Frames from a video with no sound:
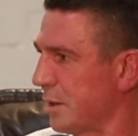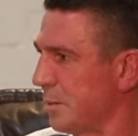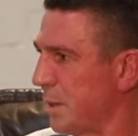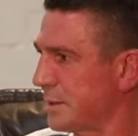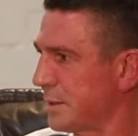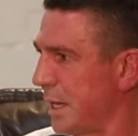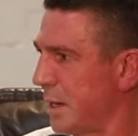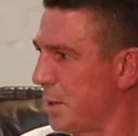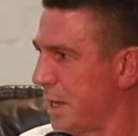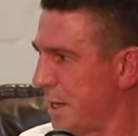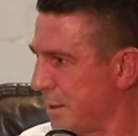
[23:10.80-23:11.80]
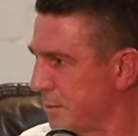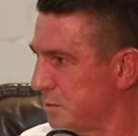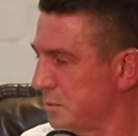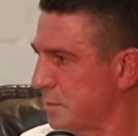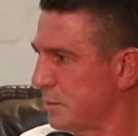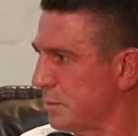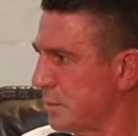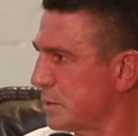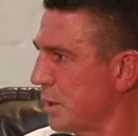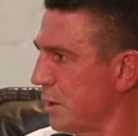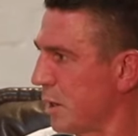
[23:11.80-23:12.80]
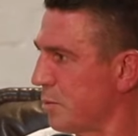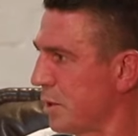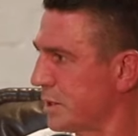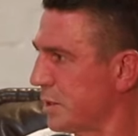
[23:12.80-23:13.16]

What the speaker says: got the best out of me and sort of like my